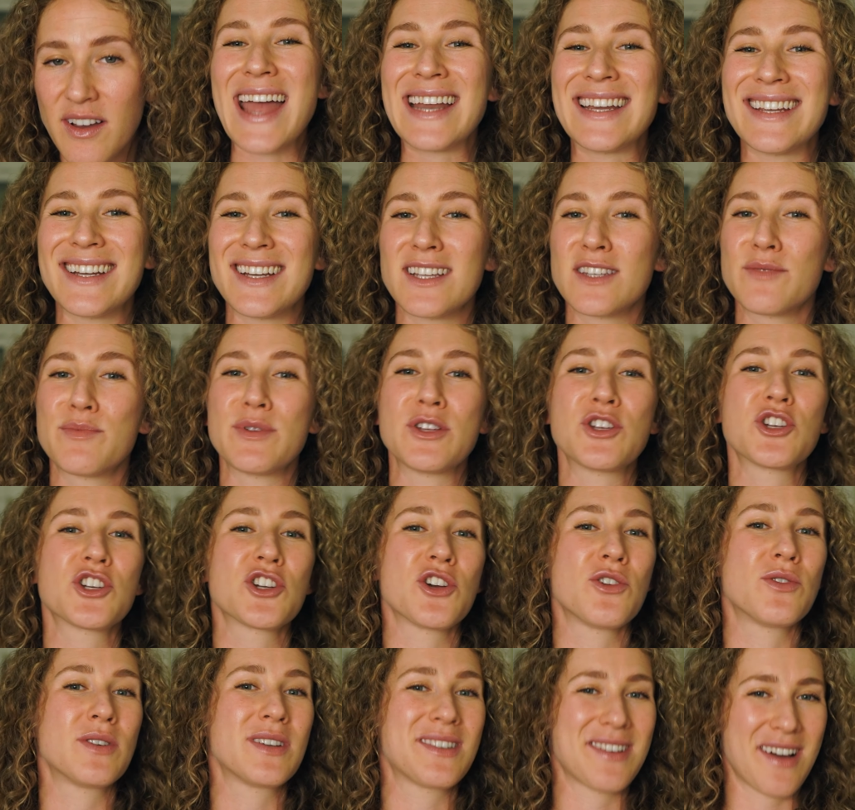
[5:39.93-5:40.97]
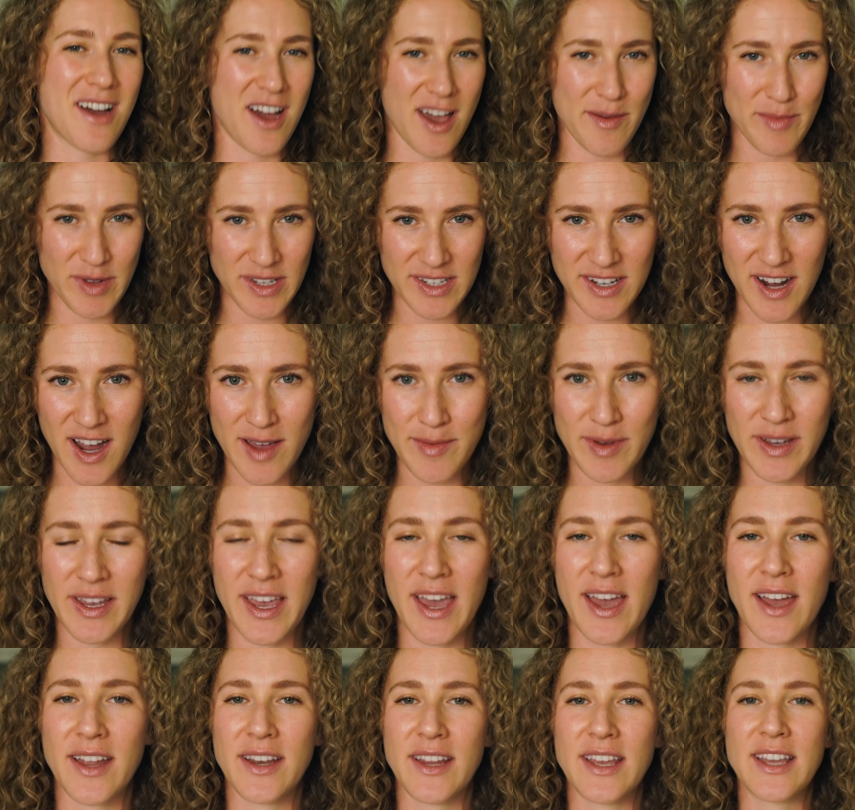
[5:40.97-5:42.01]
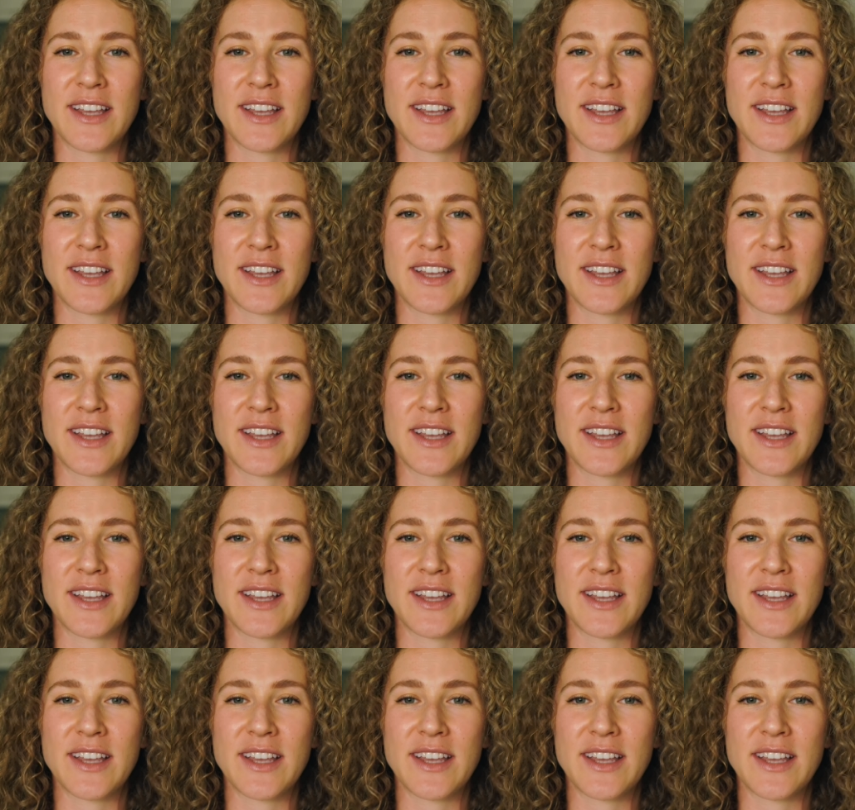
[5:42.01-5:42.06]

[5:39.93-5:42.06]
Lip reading: And it has been shown time and time again